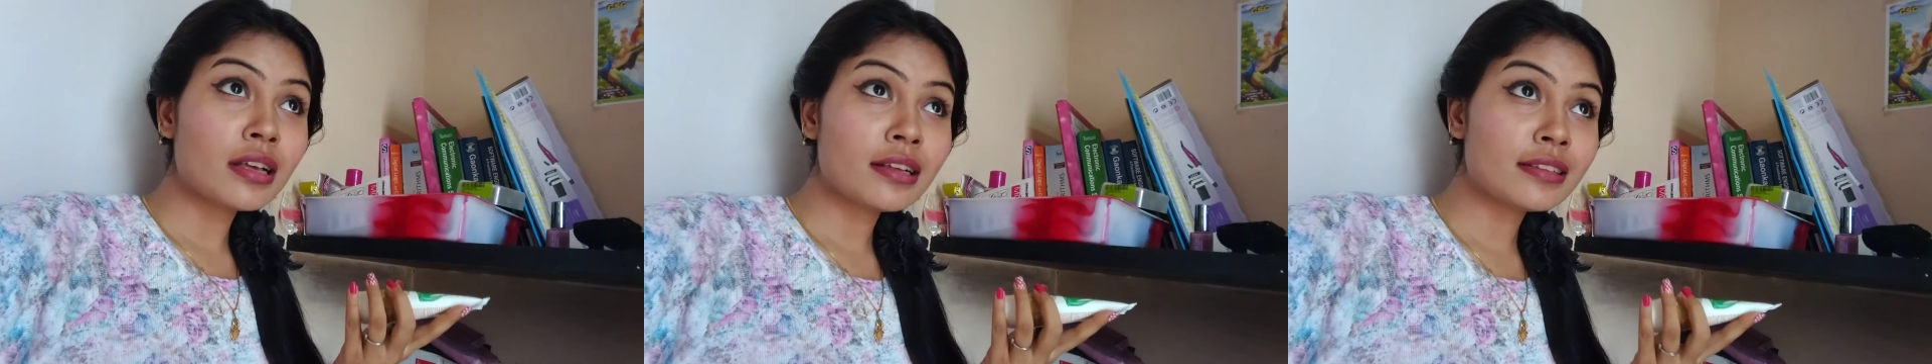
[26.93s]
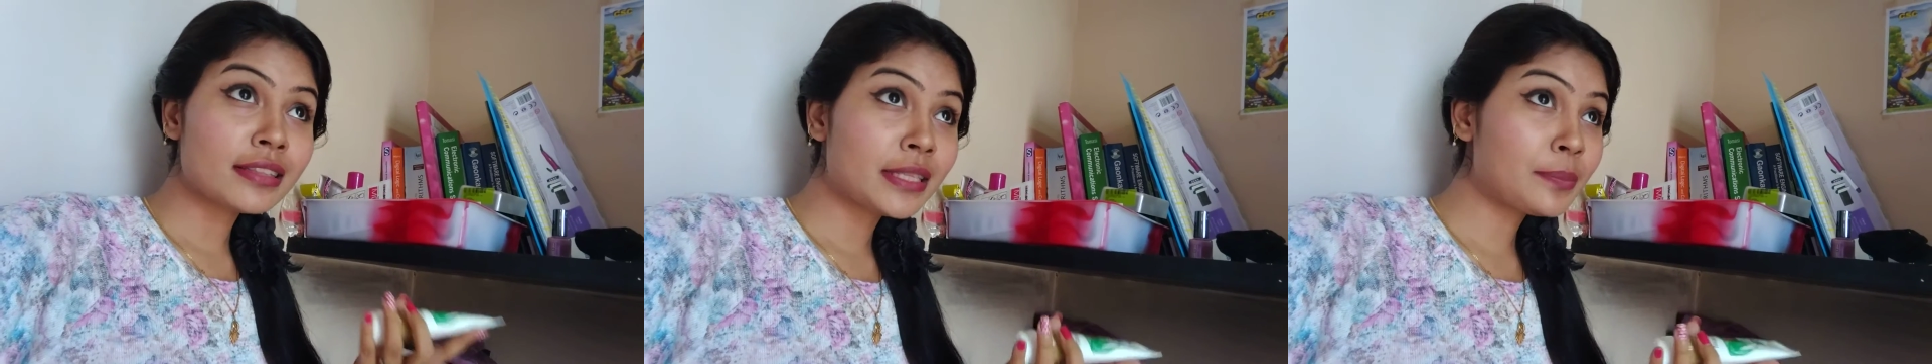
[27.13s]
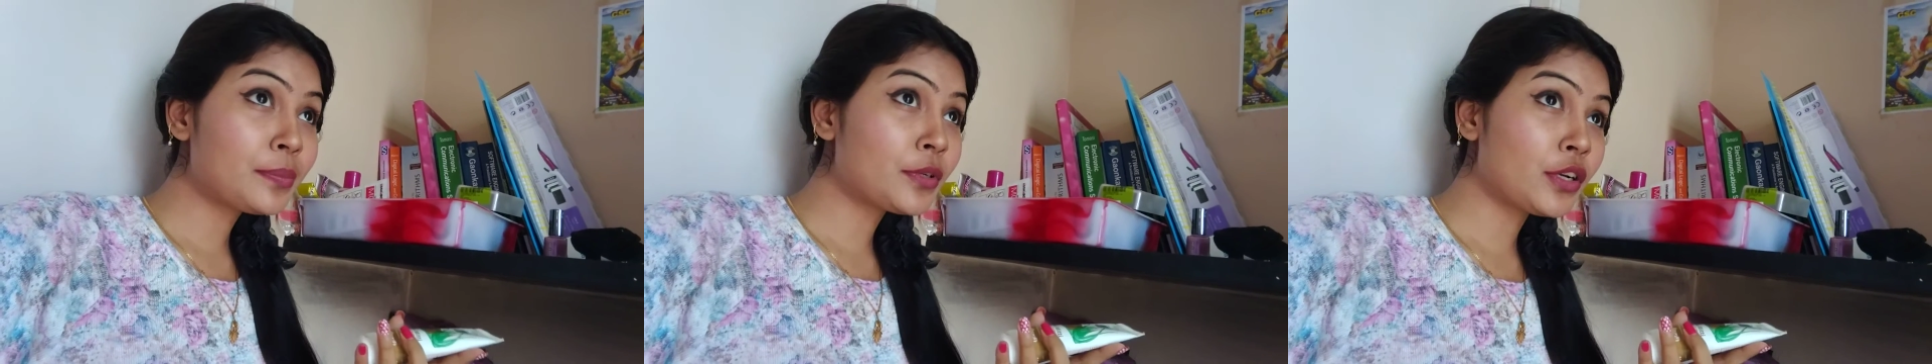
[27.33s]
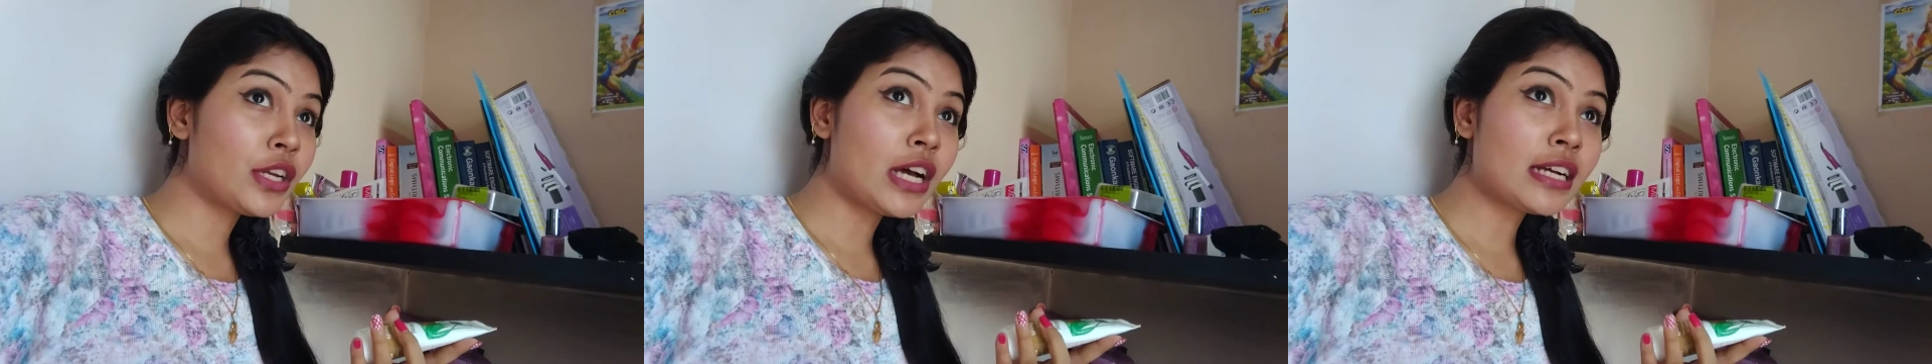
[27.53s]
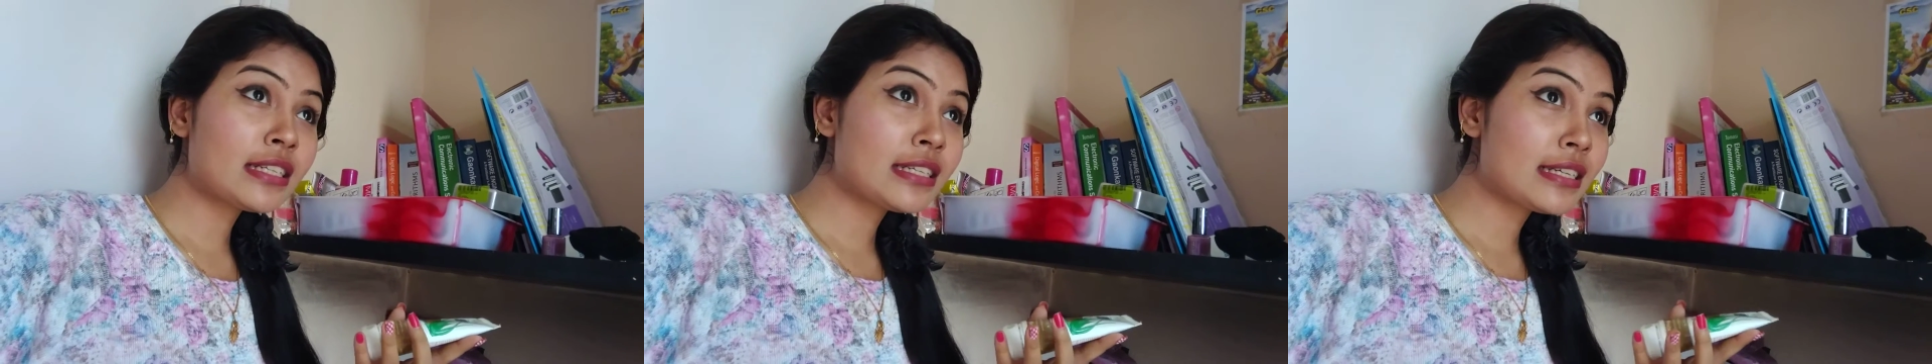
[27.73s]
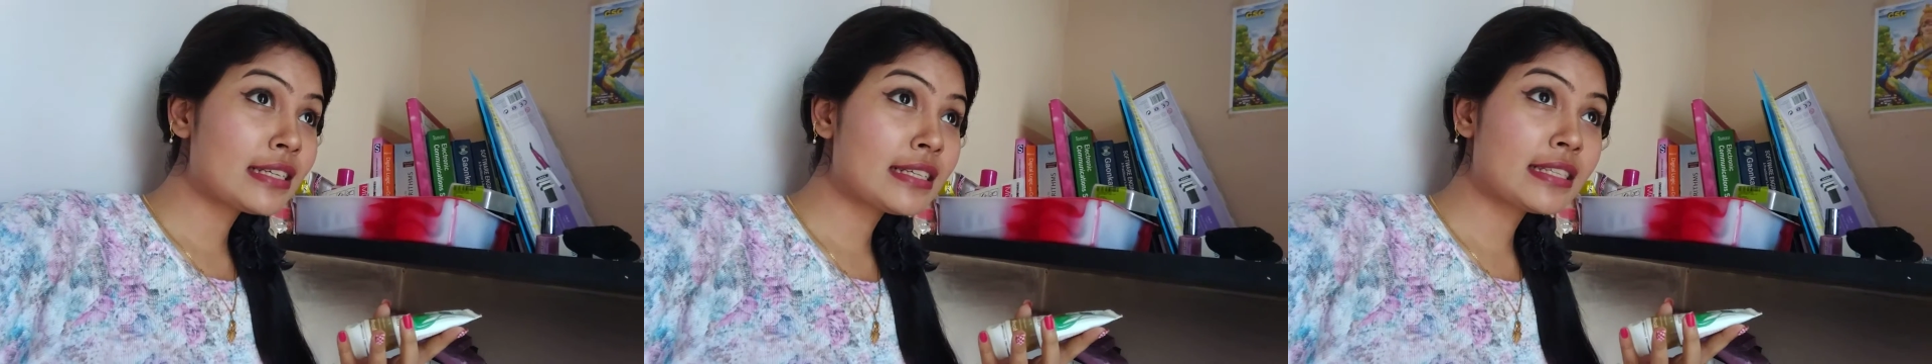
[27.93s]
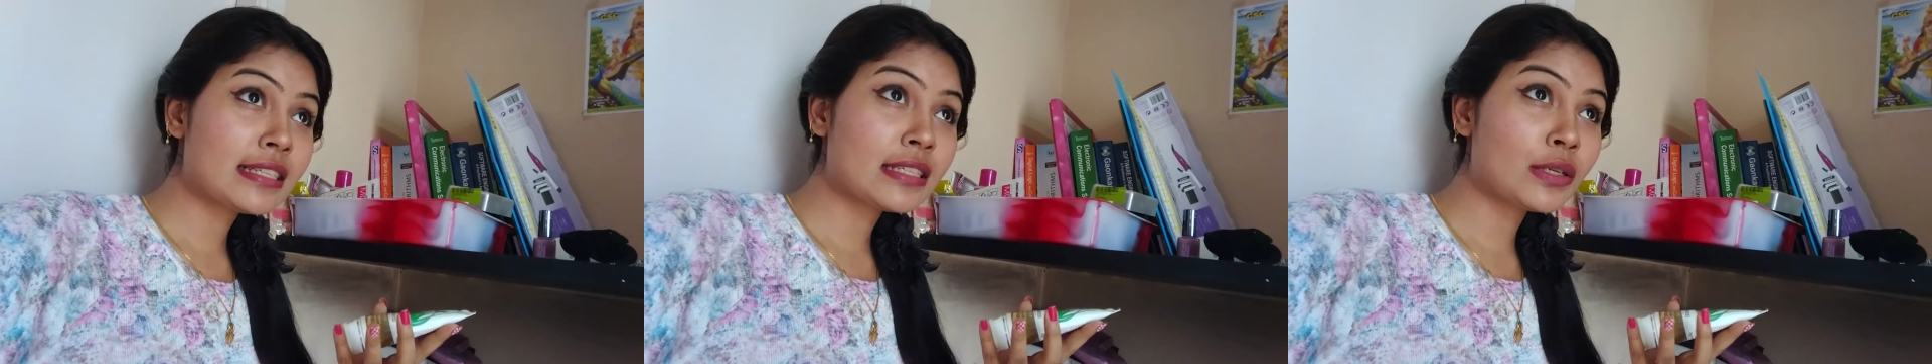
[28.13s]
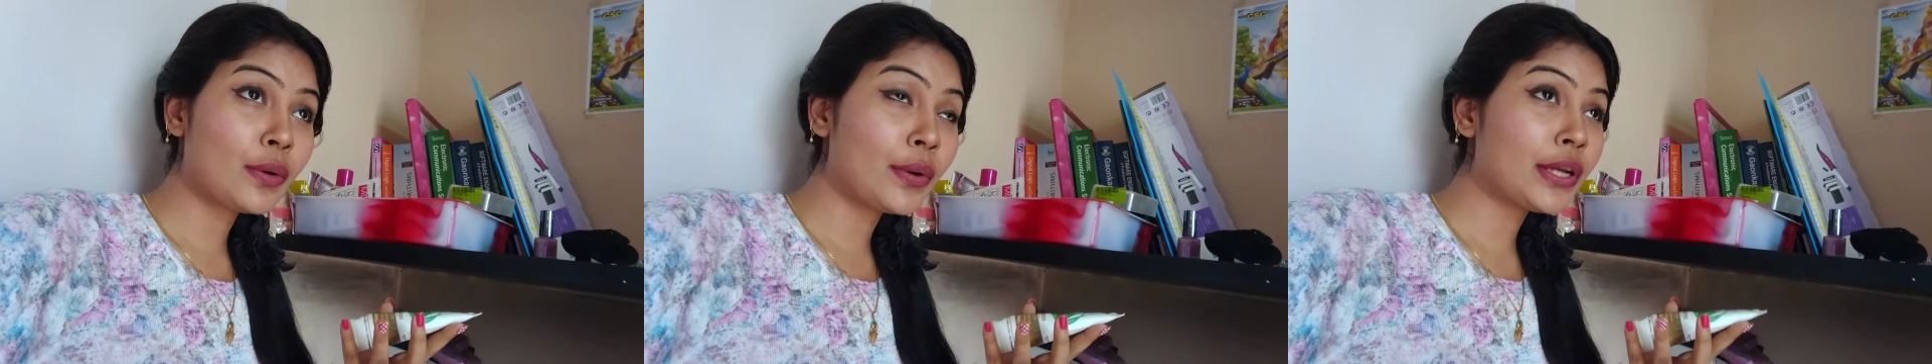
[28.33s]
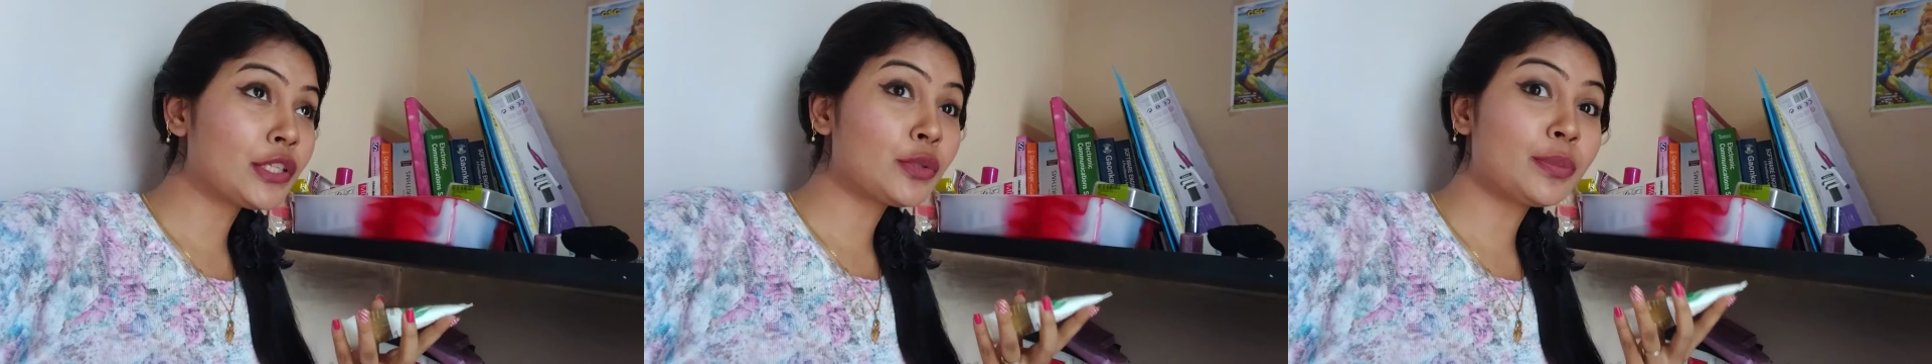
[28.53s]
the product is going